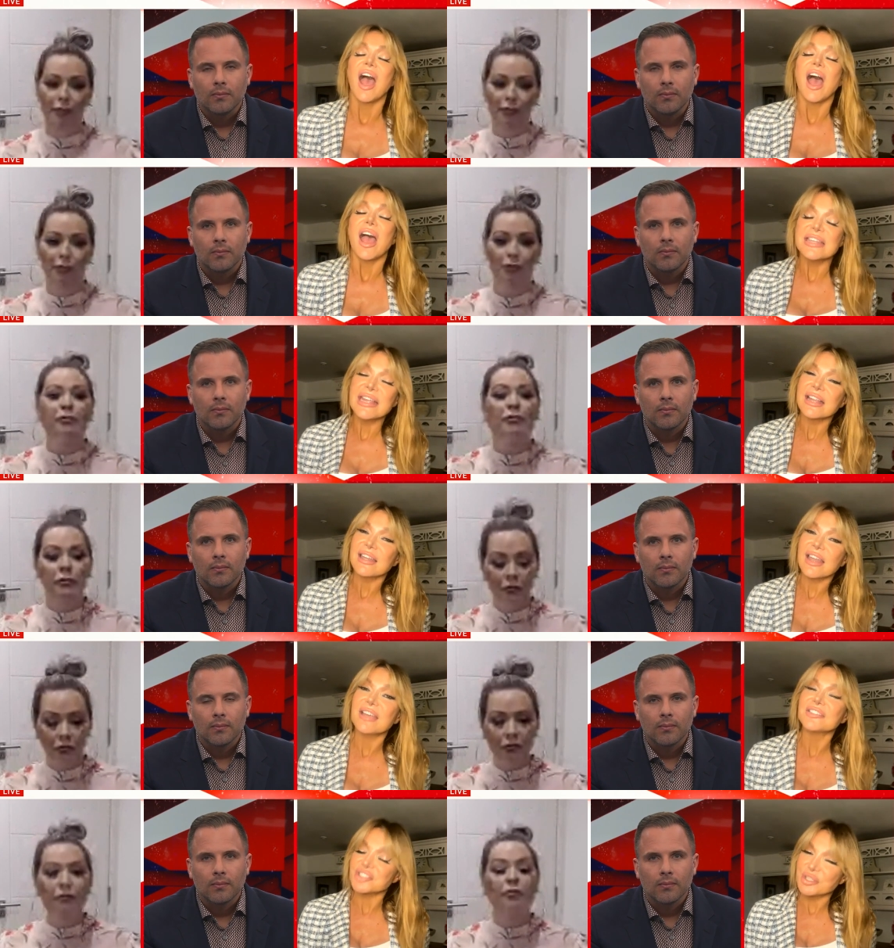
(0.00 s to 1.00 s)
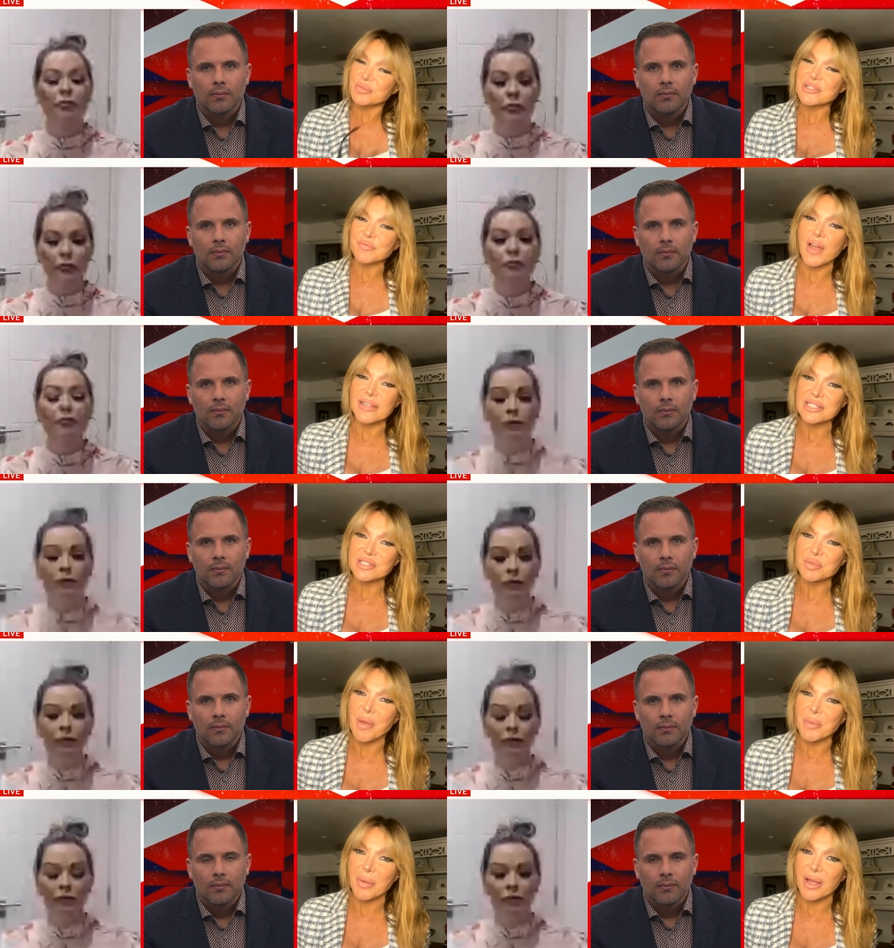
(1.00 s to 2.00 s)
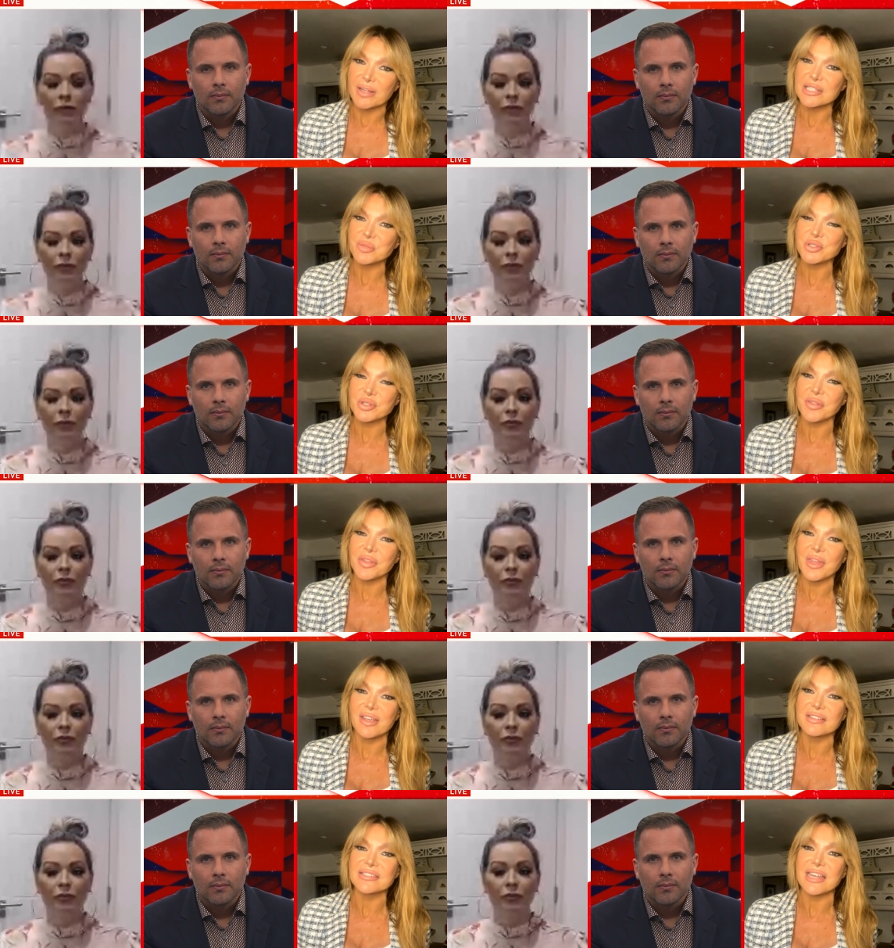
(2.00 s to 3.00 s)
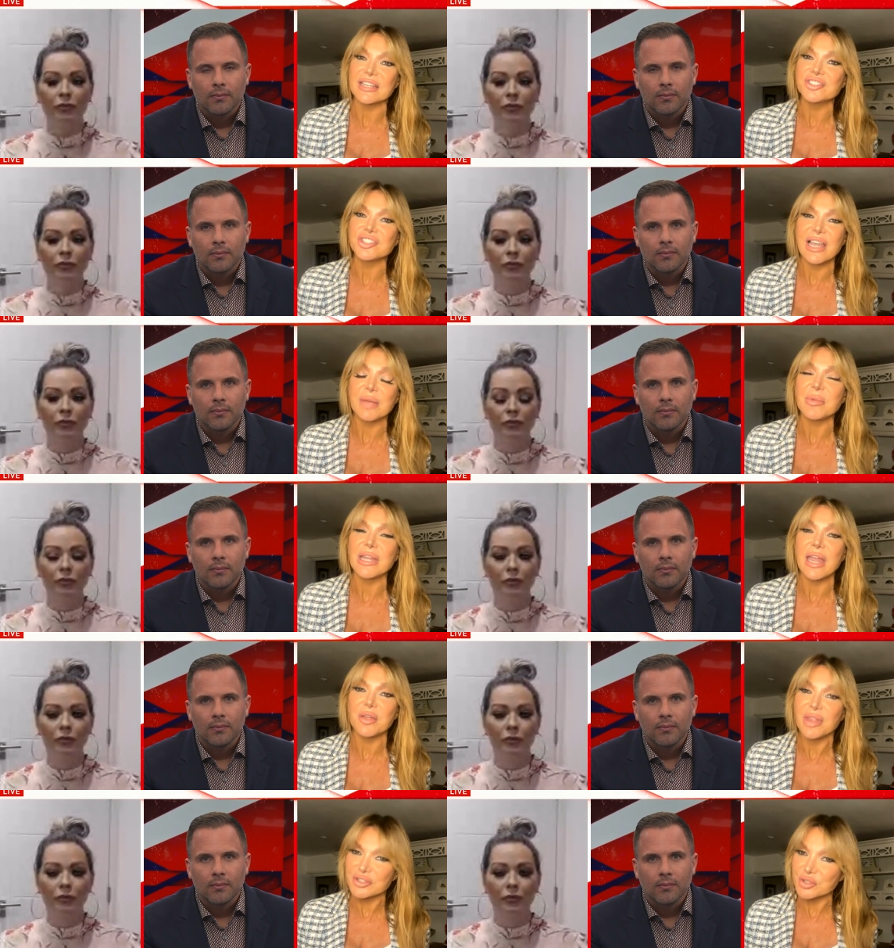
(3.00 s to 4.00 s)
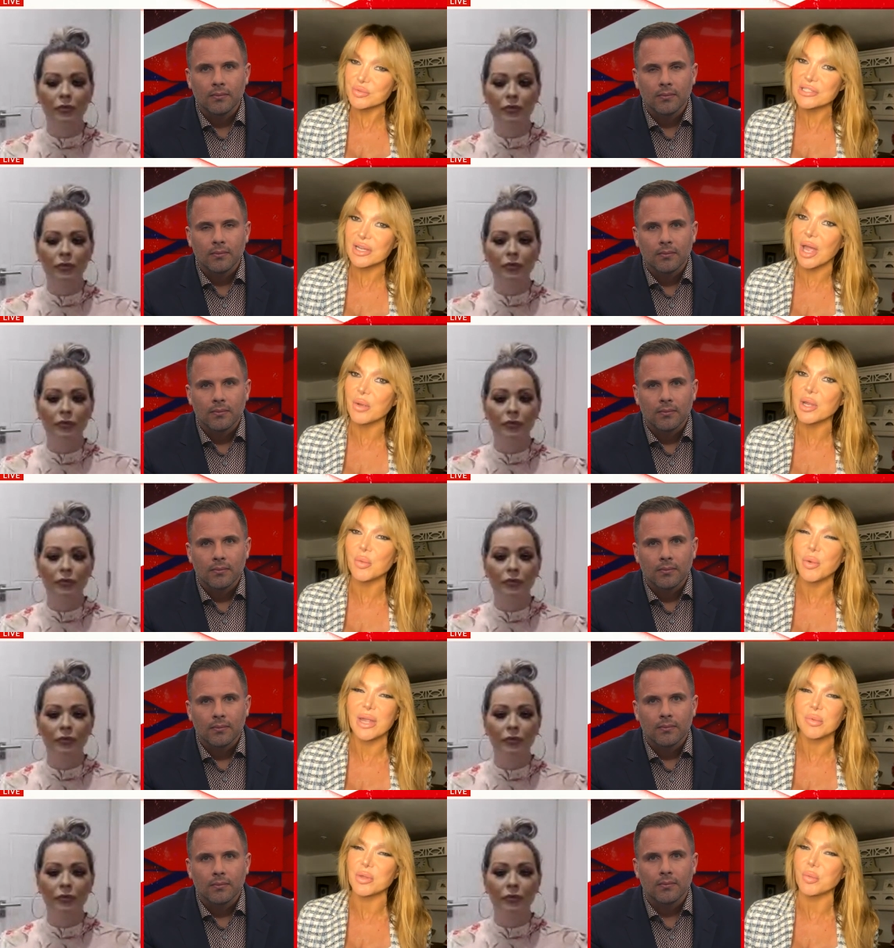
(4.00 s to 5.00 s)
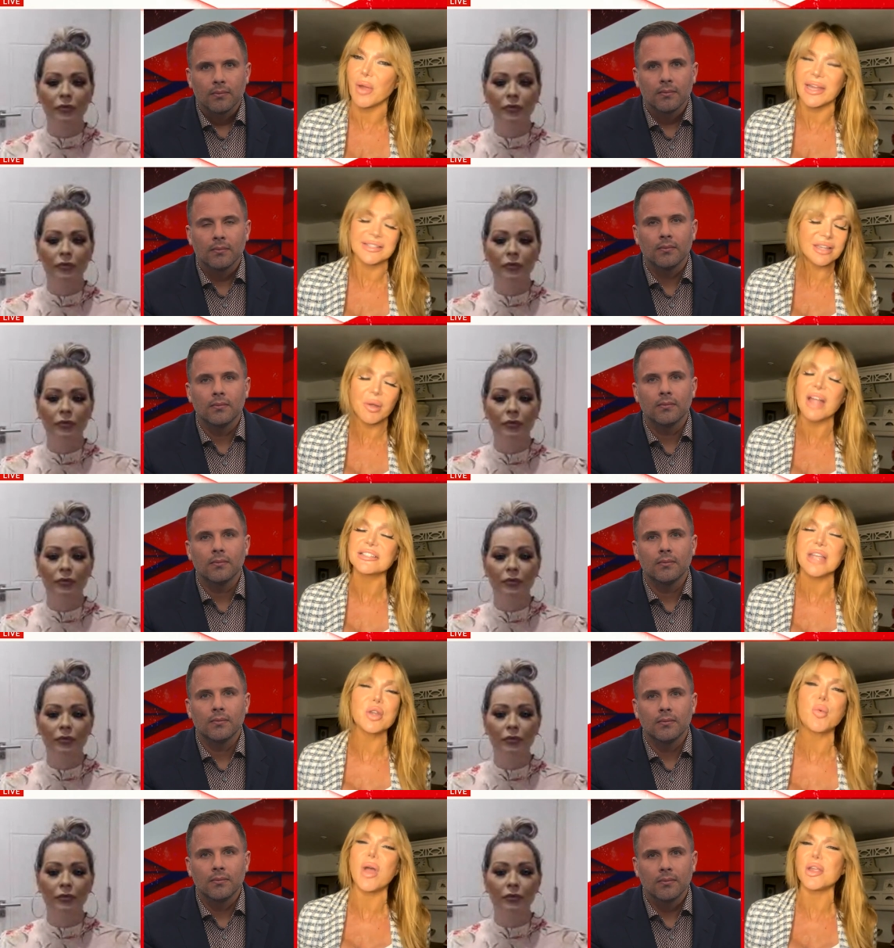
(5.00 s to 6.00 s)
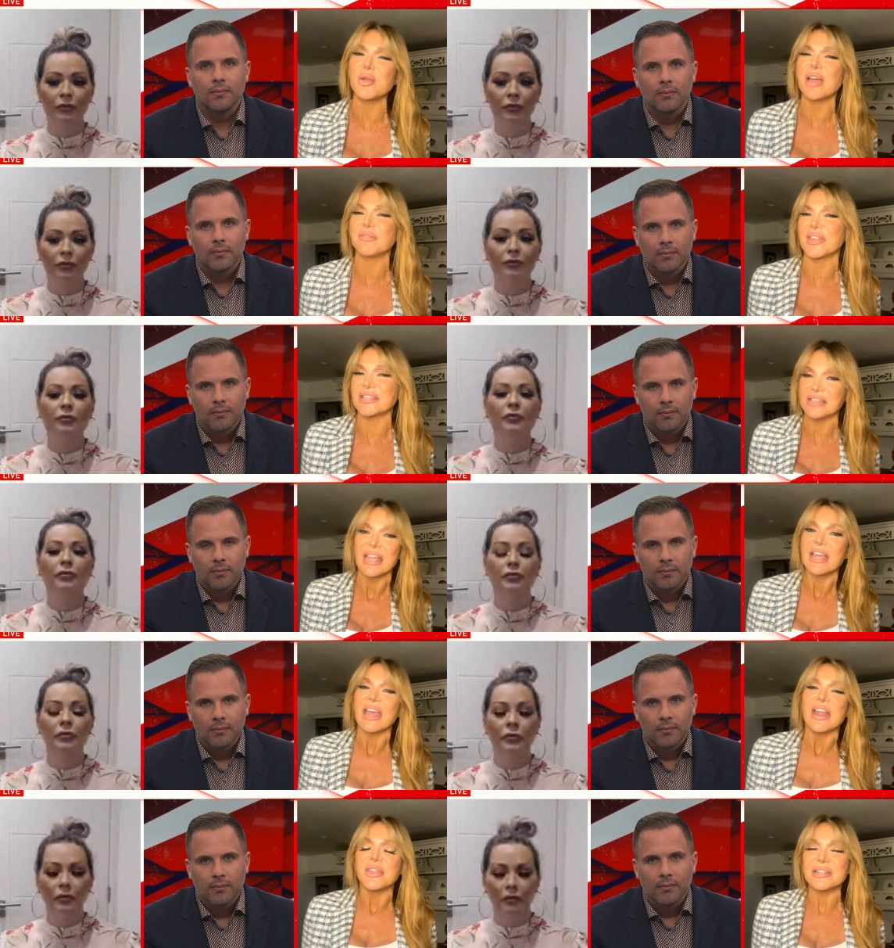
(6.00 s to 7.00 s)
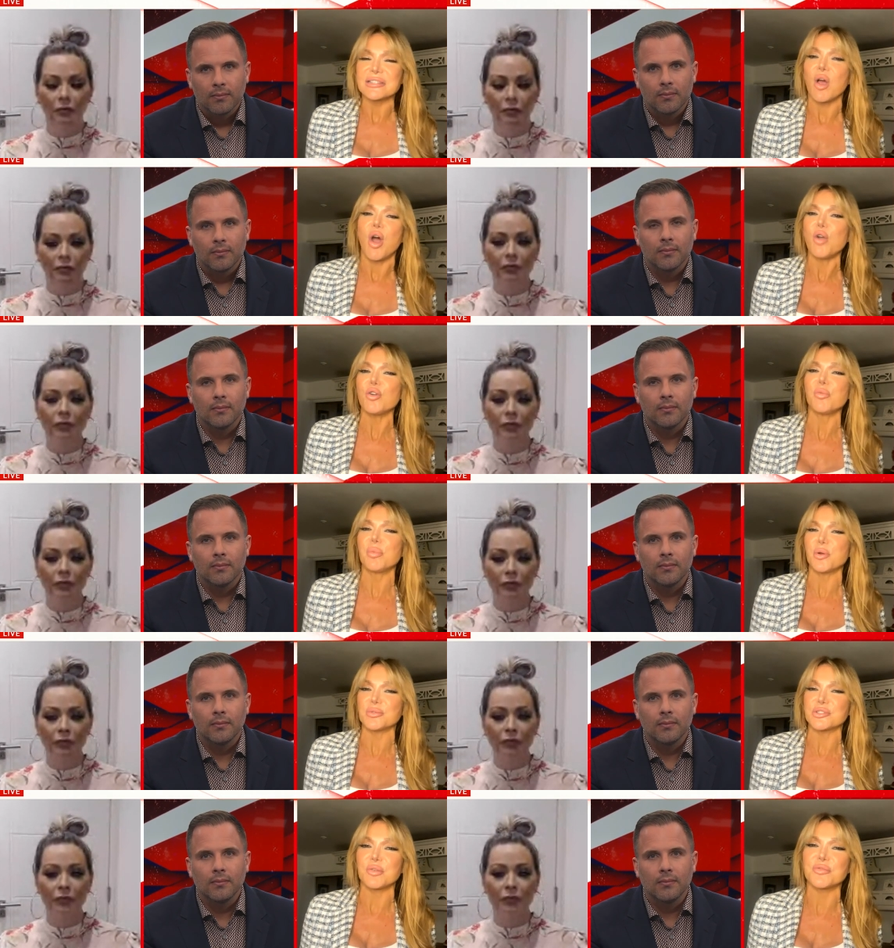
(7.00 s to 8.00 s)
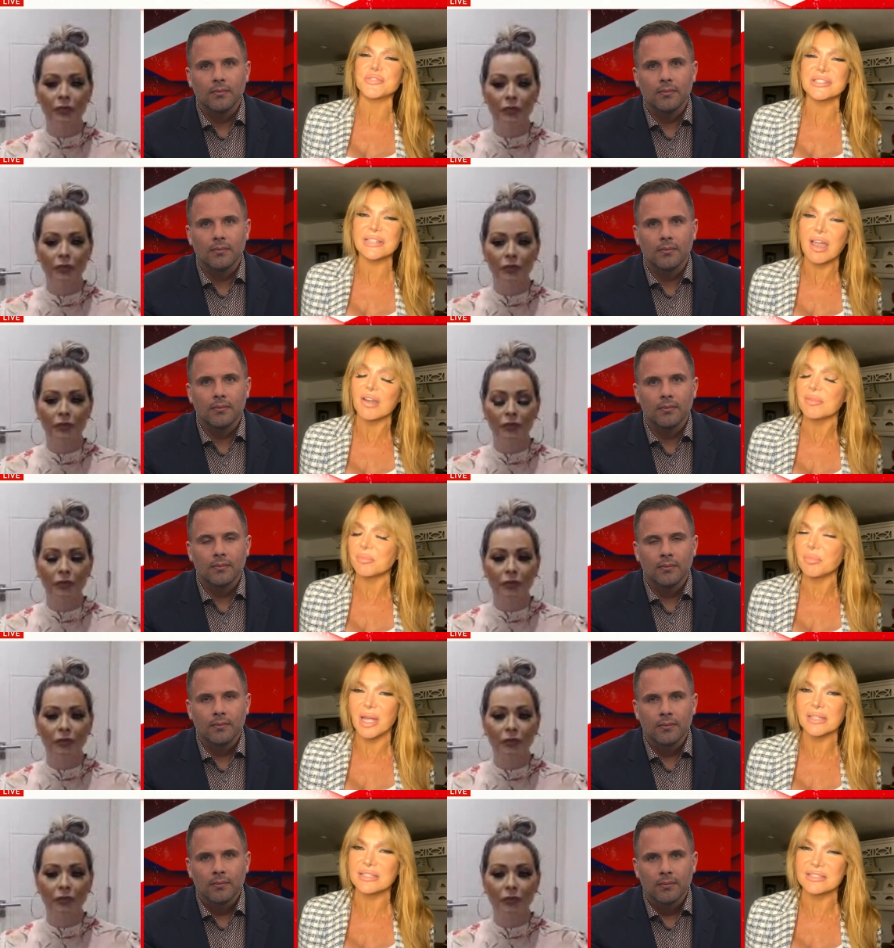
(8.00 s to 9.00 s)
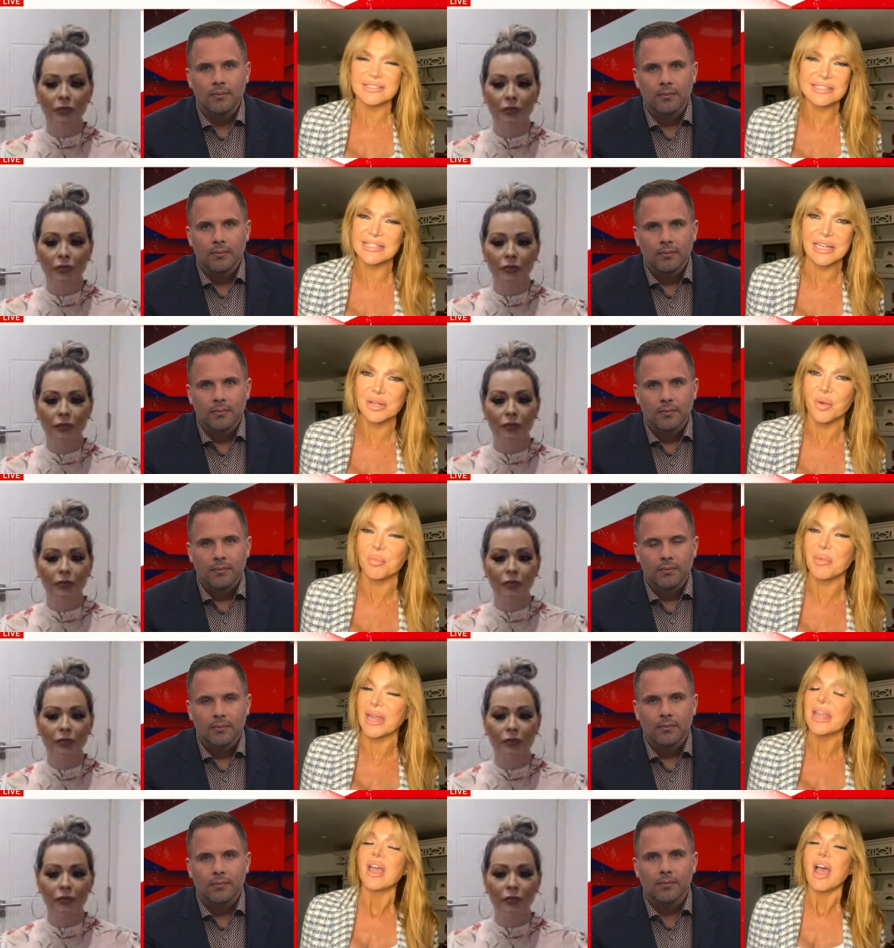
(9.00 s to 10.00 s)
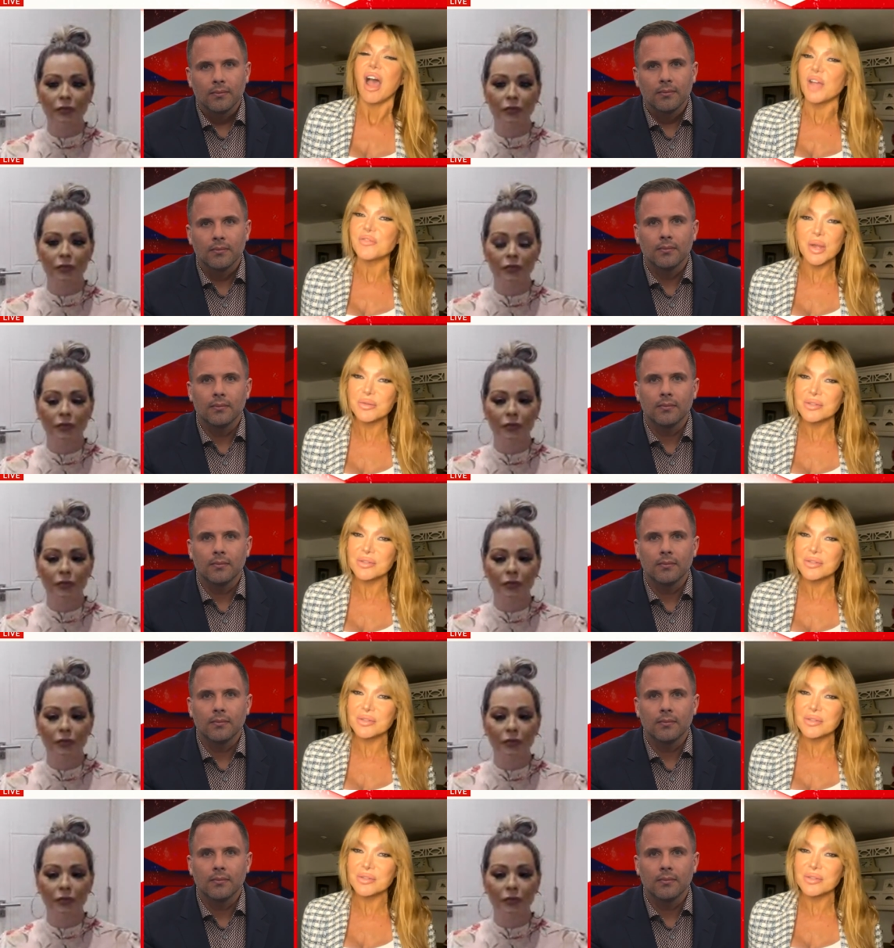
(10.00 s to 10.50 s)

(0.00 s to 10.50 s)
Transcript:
Speaker 1: Nicola, she was invited to my party, which was on Thursday, and she let me know that she was going away with Wayne. So I don't know why you have this this horrible sort of slur slinging on me. I've known